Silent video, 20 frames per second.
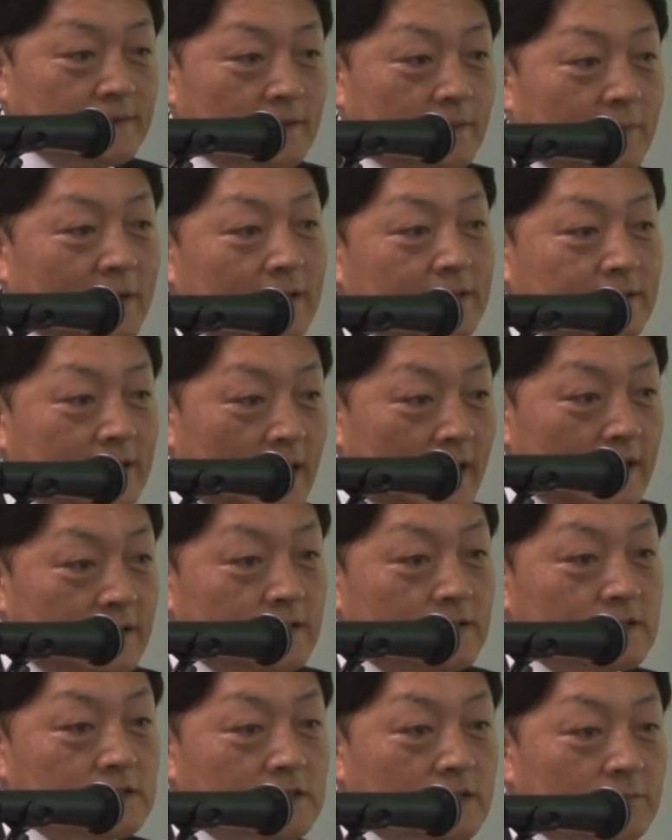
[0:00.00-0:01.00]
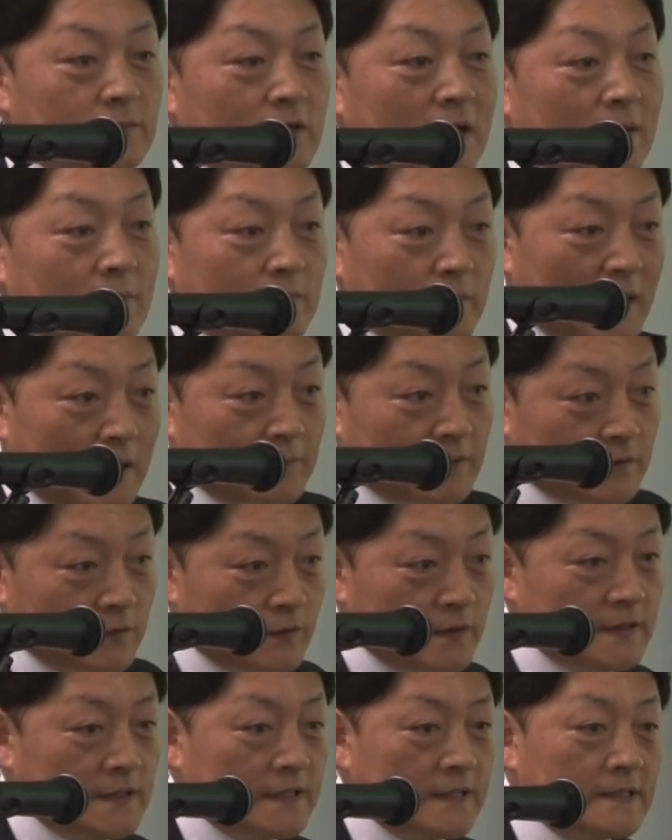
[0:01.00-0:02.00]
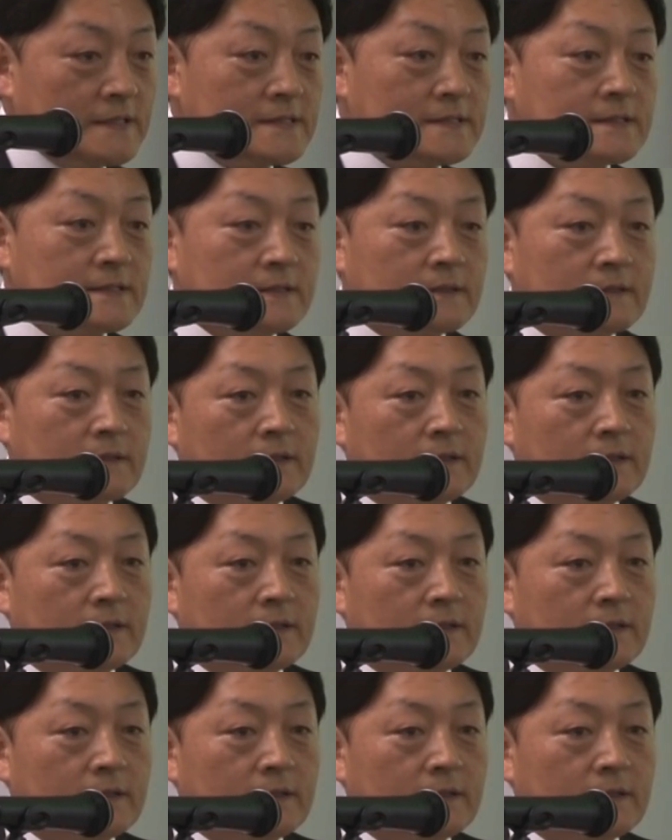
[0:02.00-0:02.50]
about 10 years ago, I've been doing this,